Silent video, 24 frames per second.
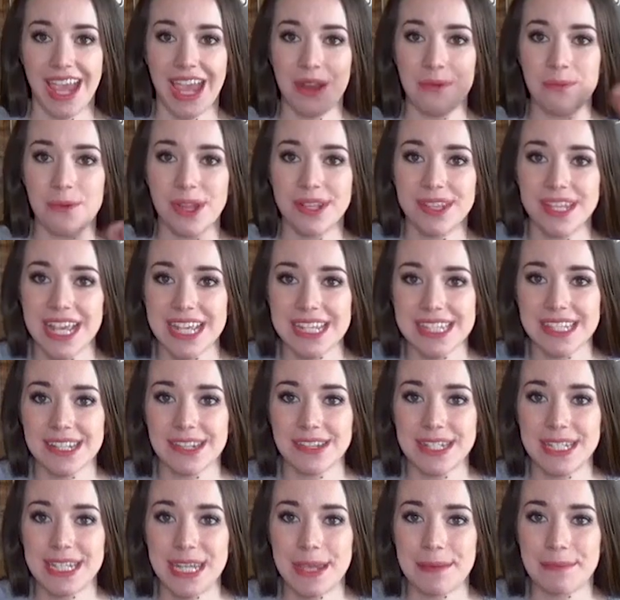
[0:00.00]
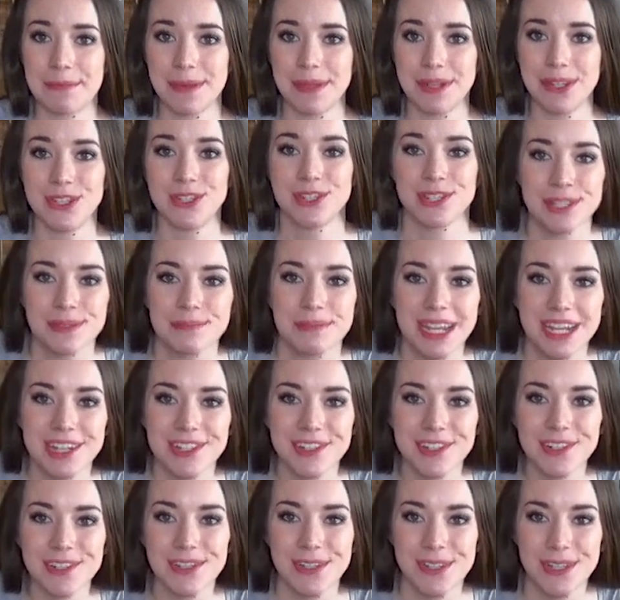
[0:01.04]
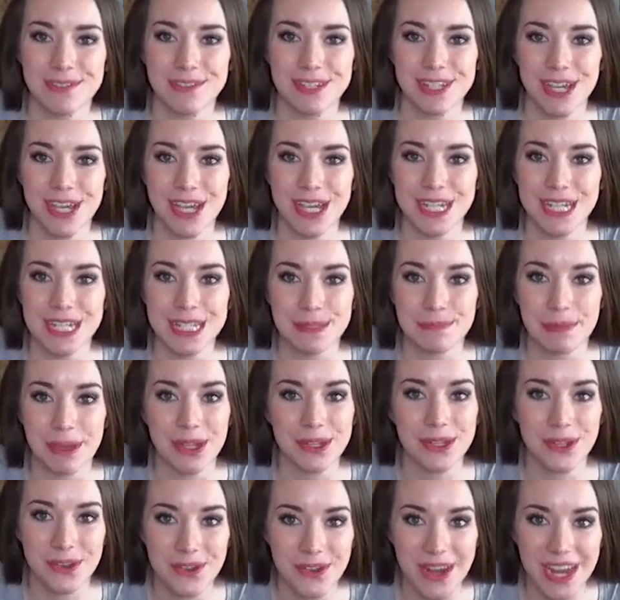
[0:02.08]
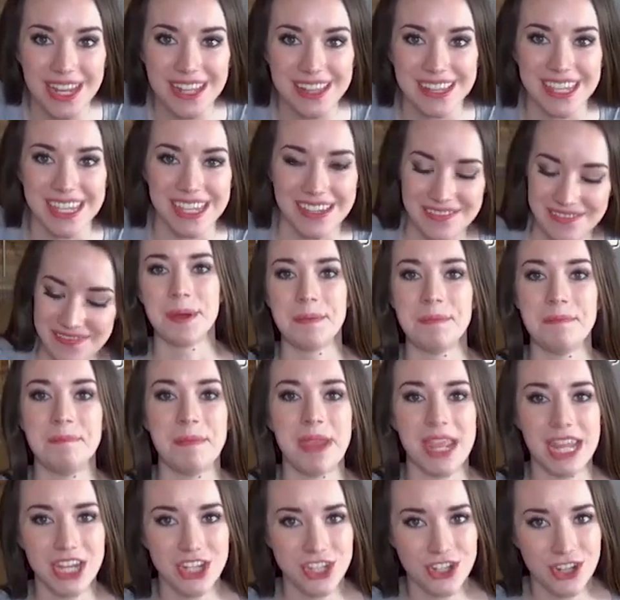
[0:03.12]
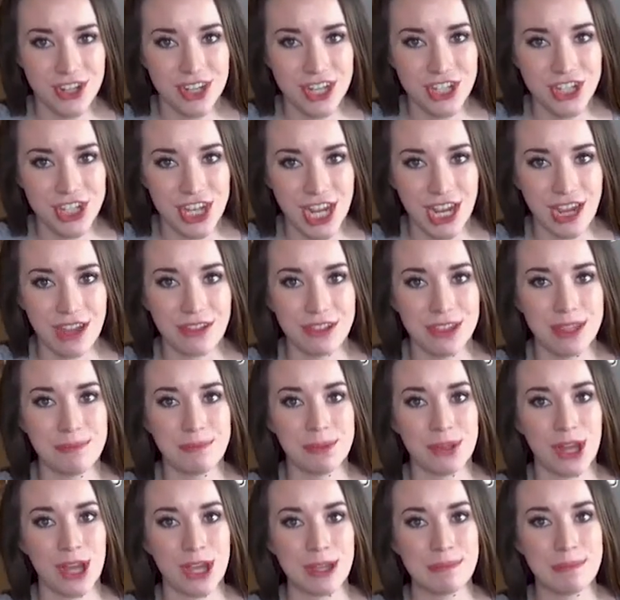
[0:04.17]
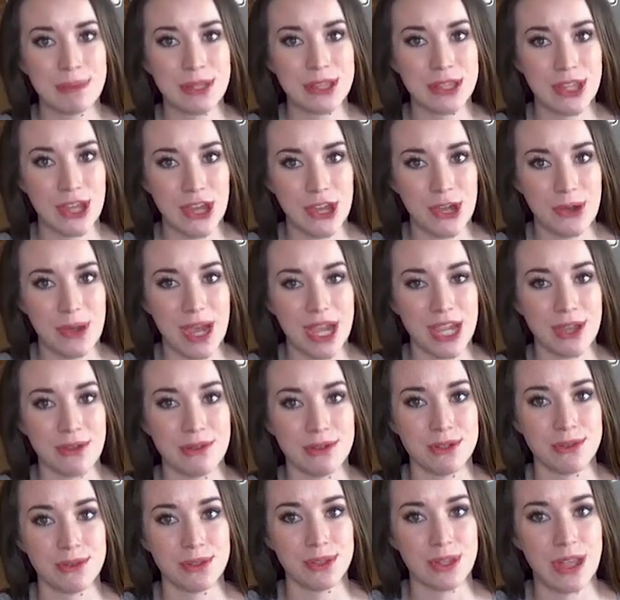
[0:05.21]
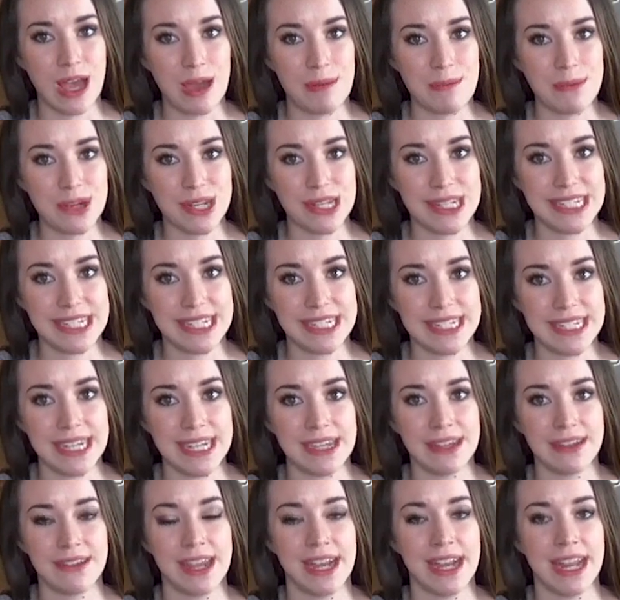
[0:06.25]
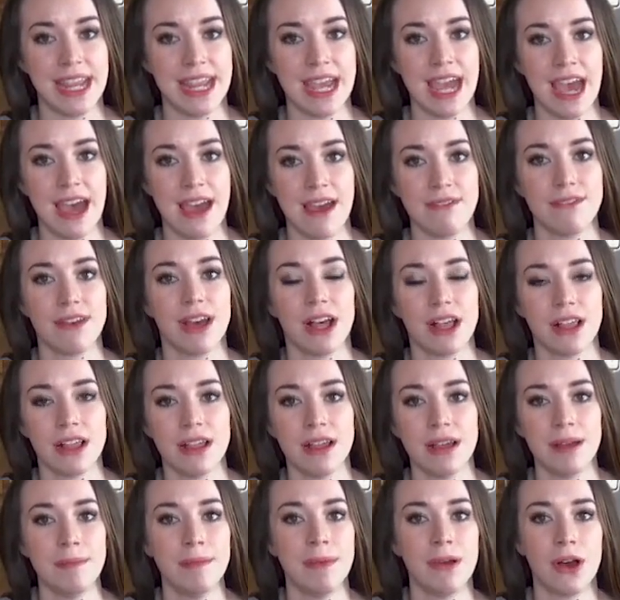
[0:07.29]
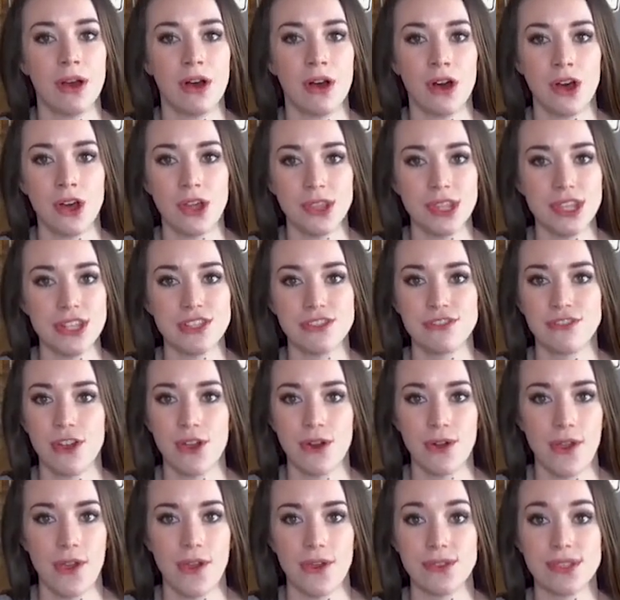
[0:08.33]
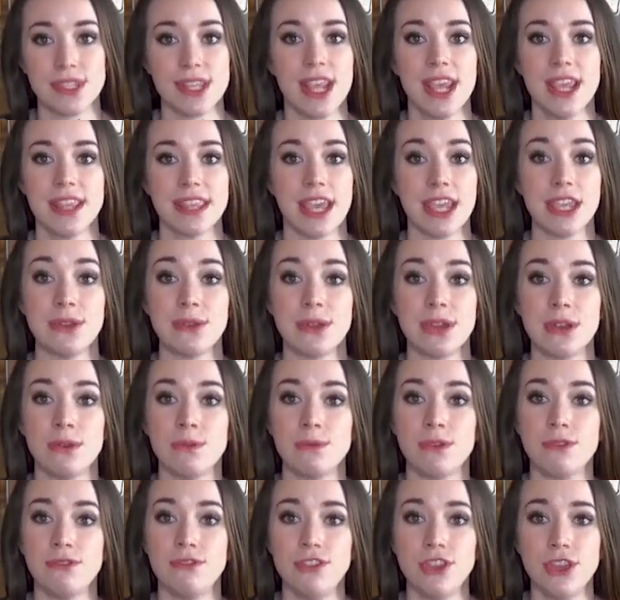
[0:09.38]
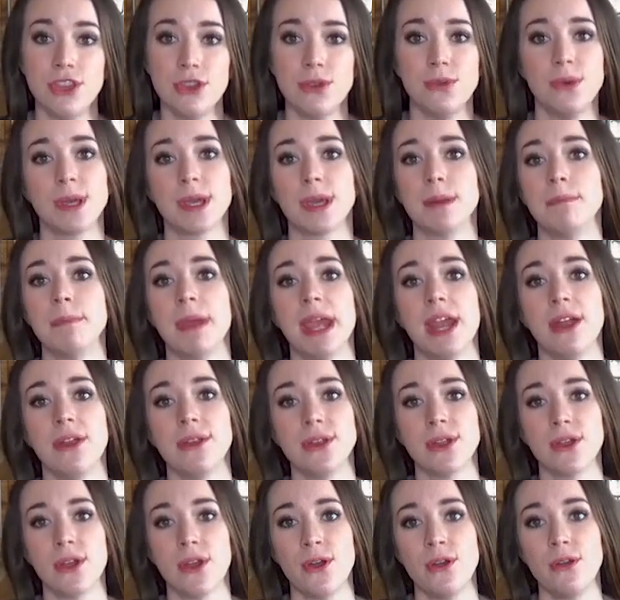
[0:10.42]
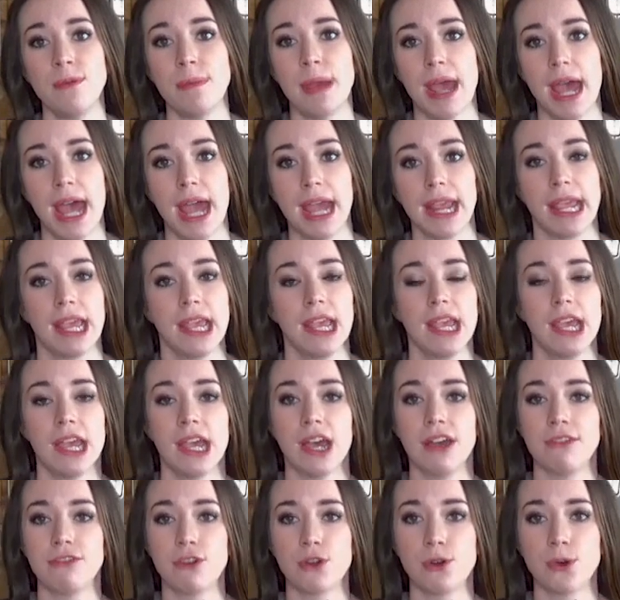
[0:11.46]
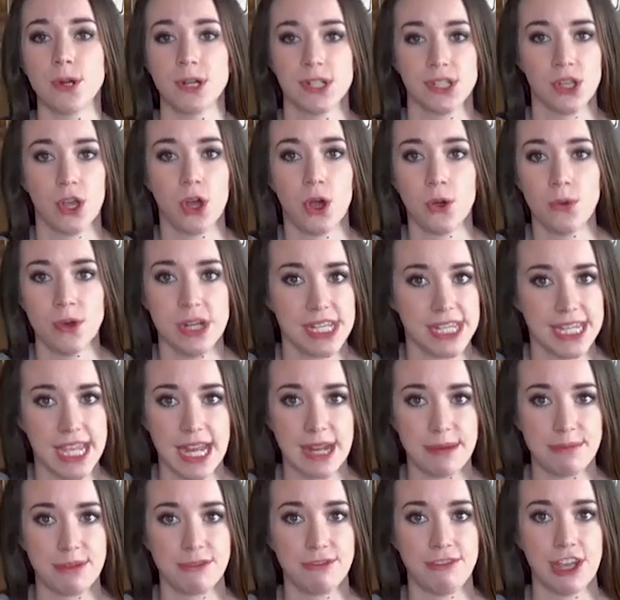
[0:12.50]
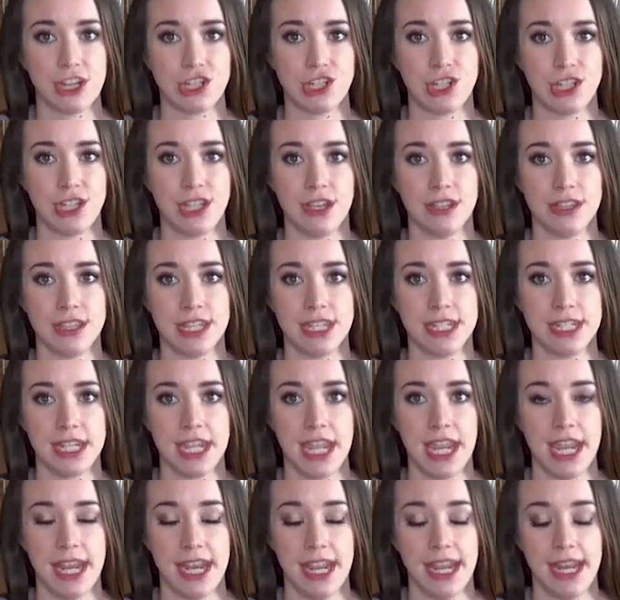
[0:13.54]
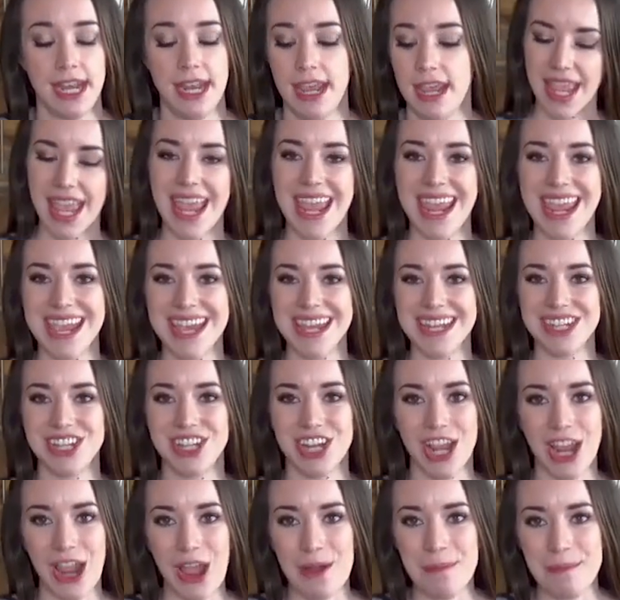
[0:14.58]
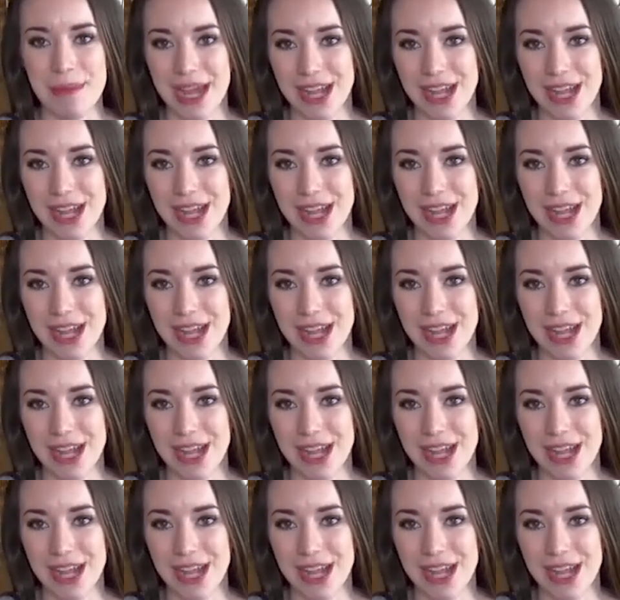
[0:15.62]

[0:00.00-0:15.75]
And one last little tip, just make sure Louis Vuitton is spelled correctly. Make sure to check out the blog below. I go into a lot more detail, and I have all these photos that you can review, compare your own bag. Of course, always get it professionally authenticated. And check out